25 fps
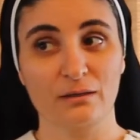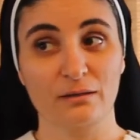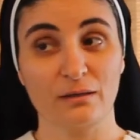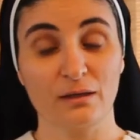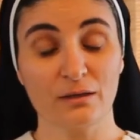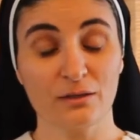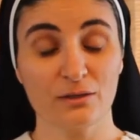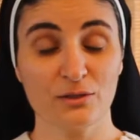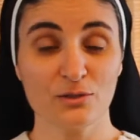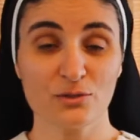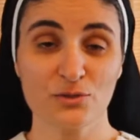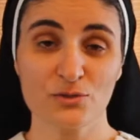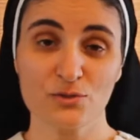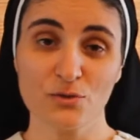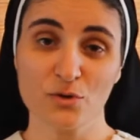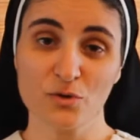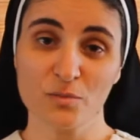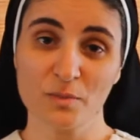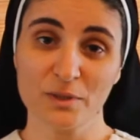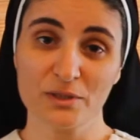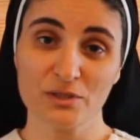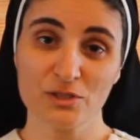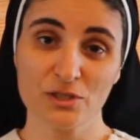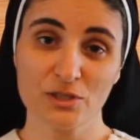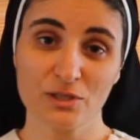Thank you so
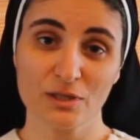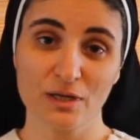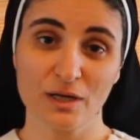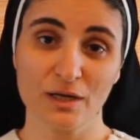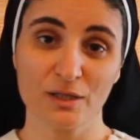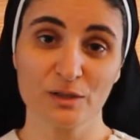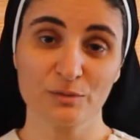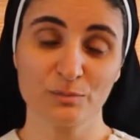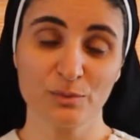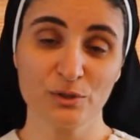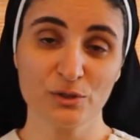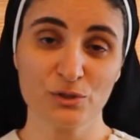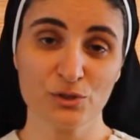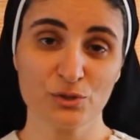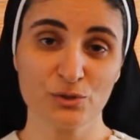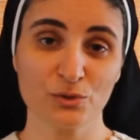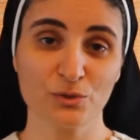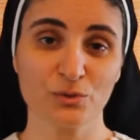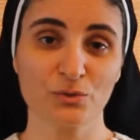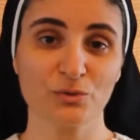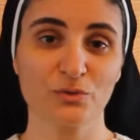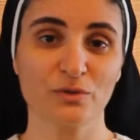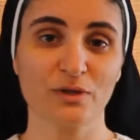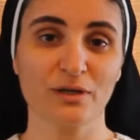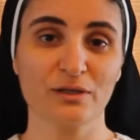much, and be
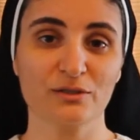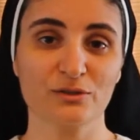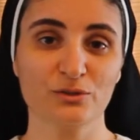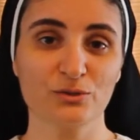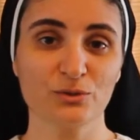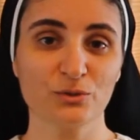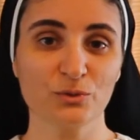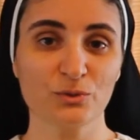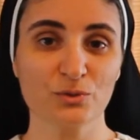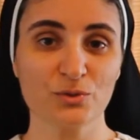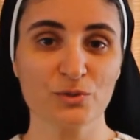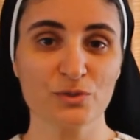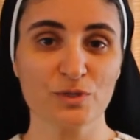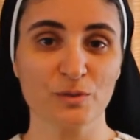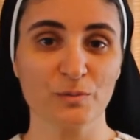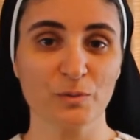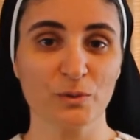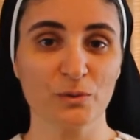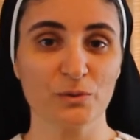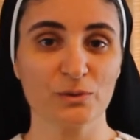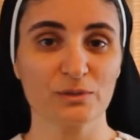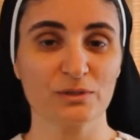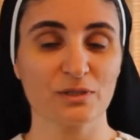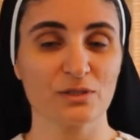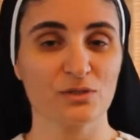sure that your
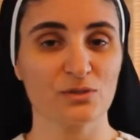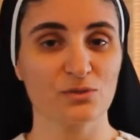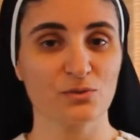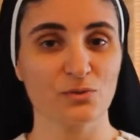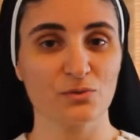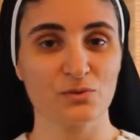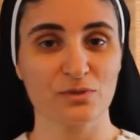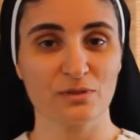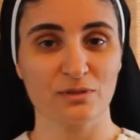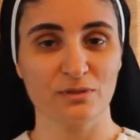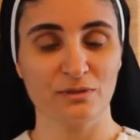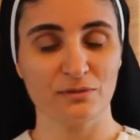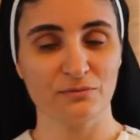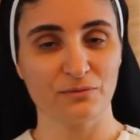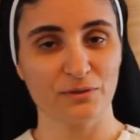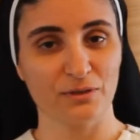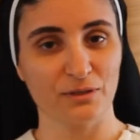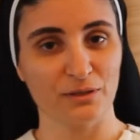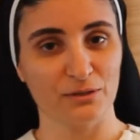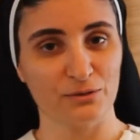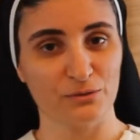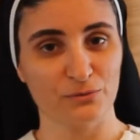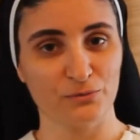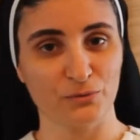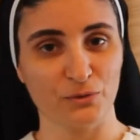support is so
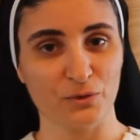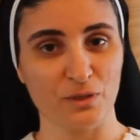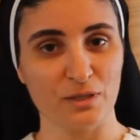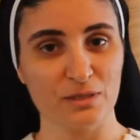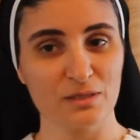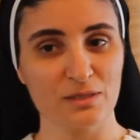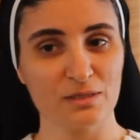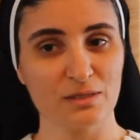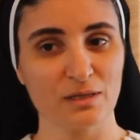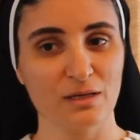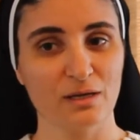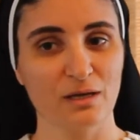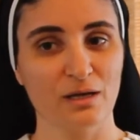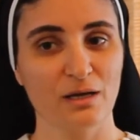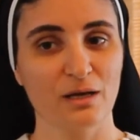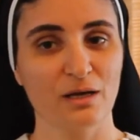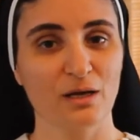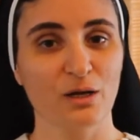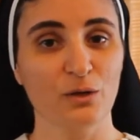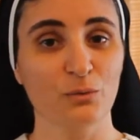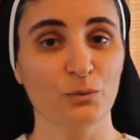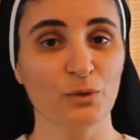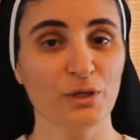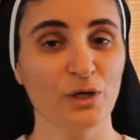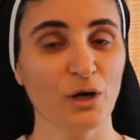significant for us.
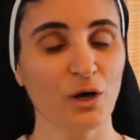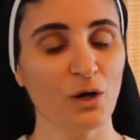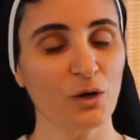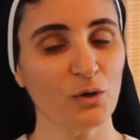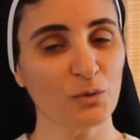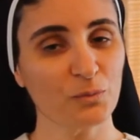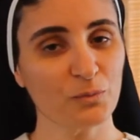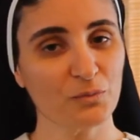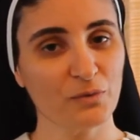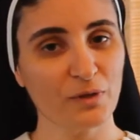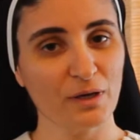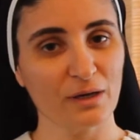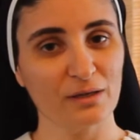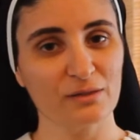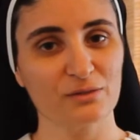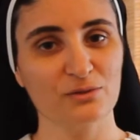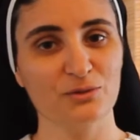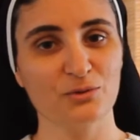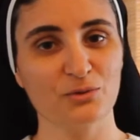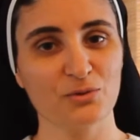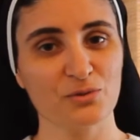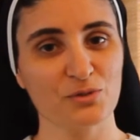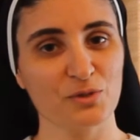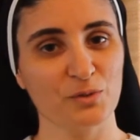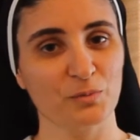We hope
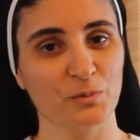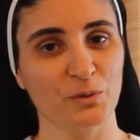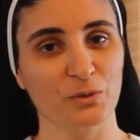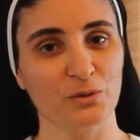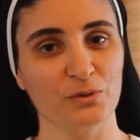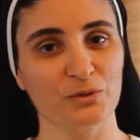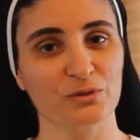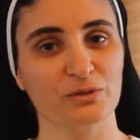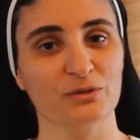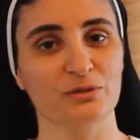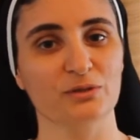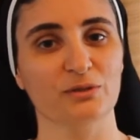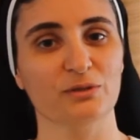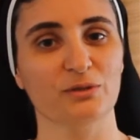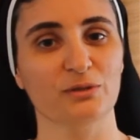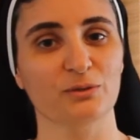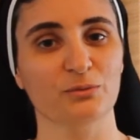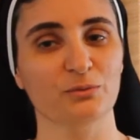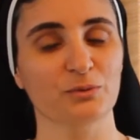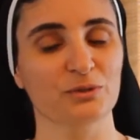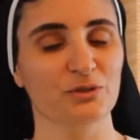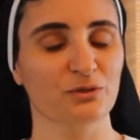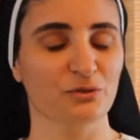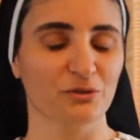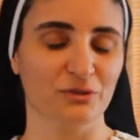that your support
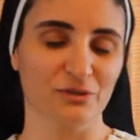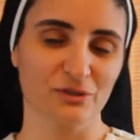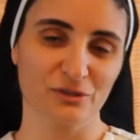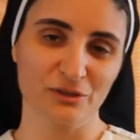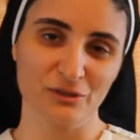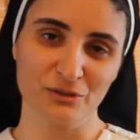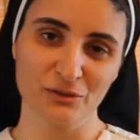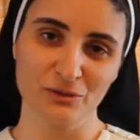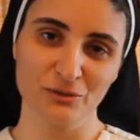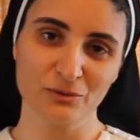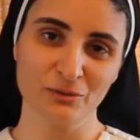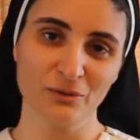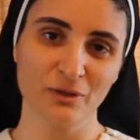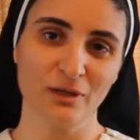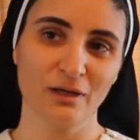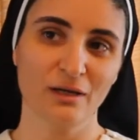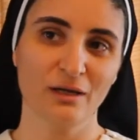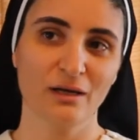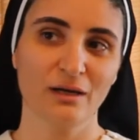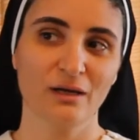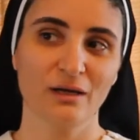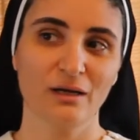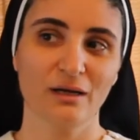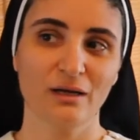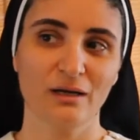would continue
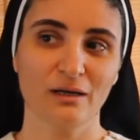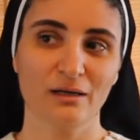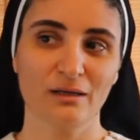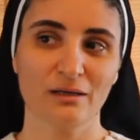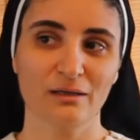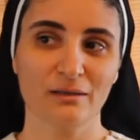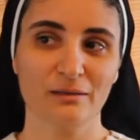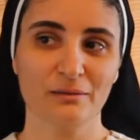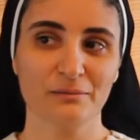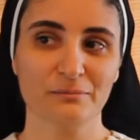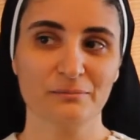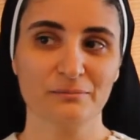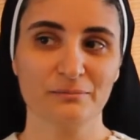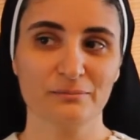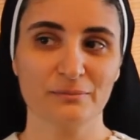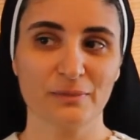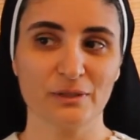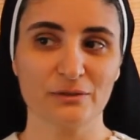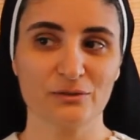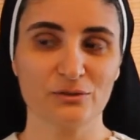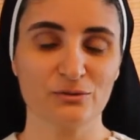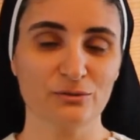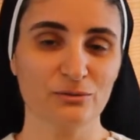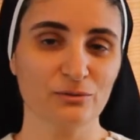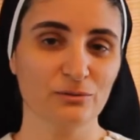
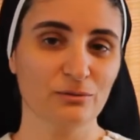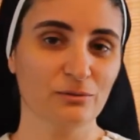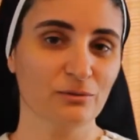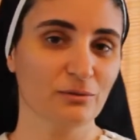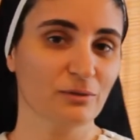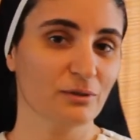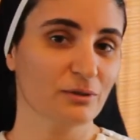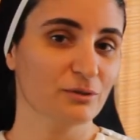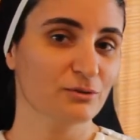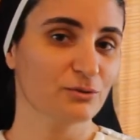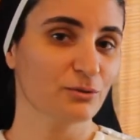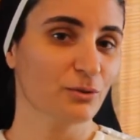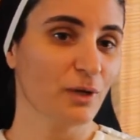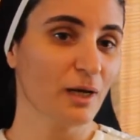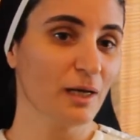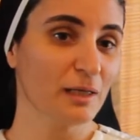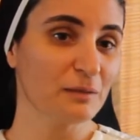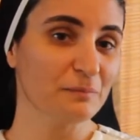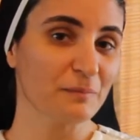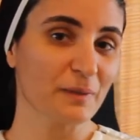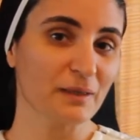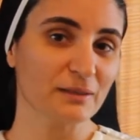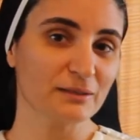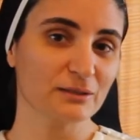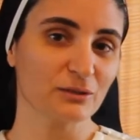to
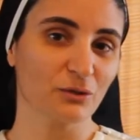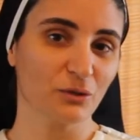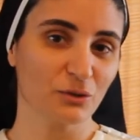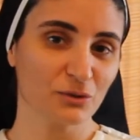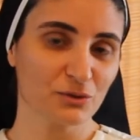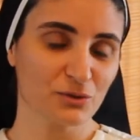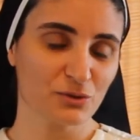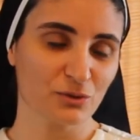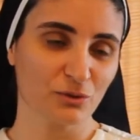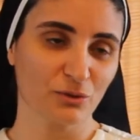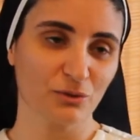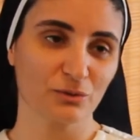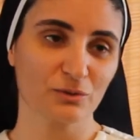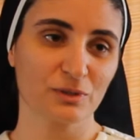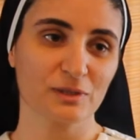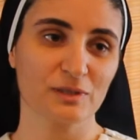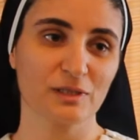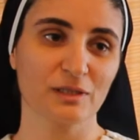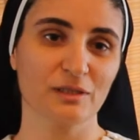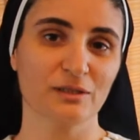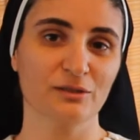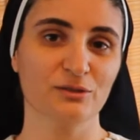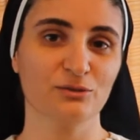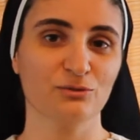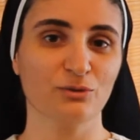help us also
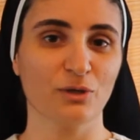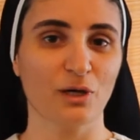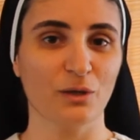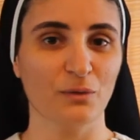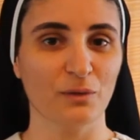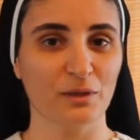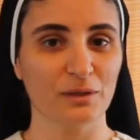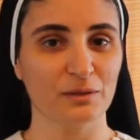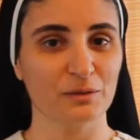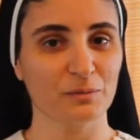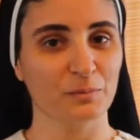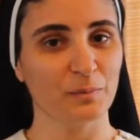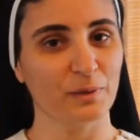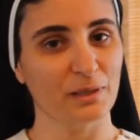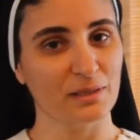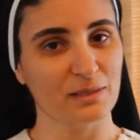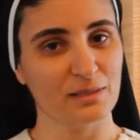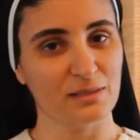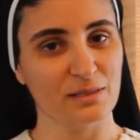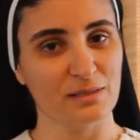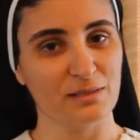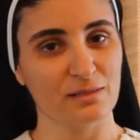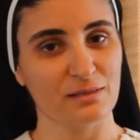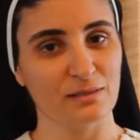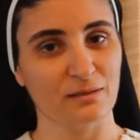return to our
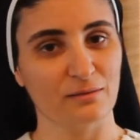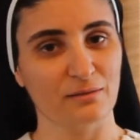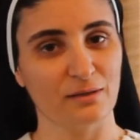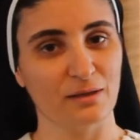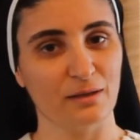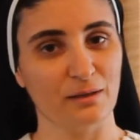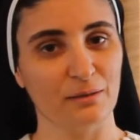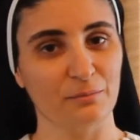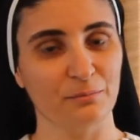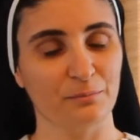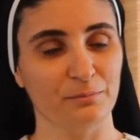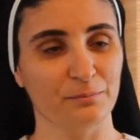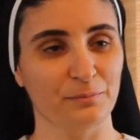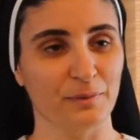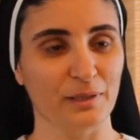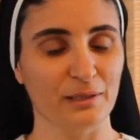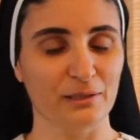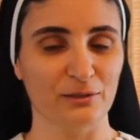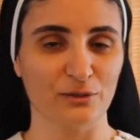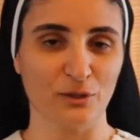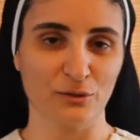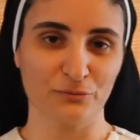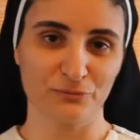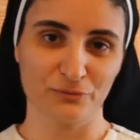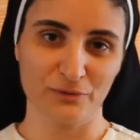places in the
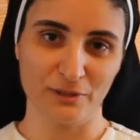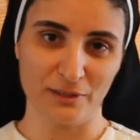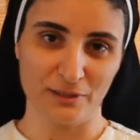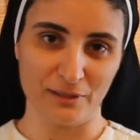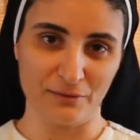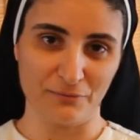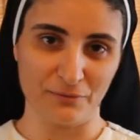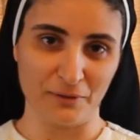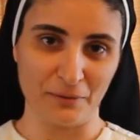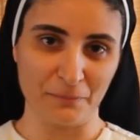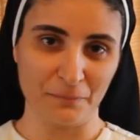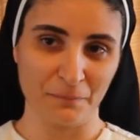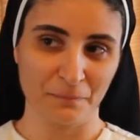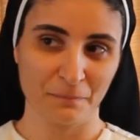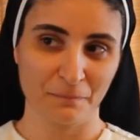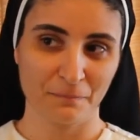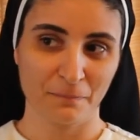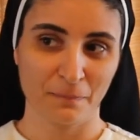plain of Nineveh.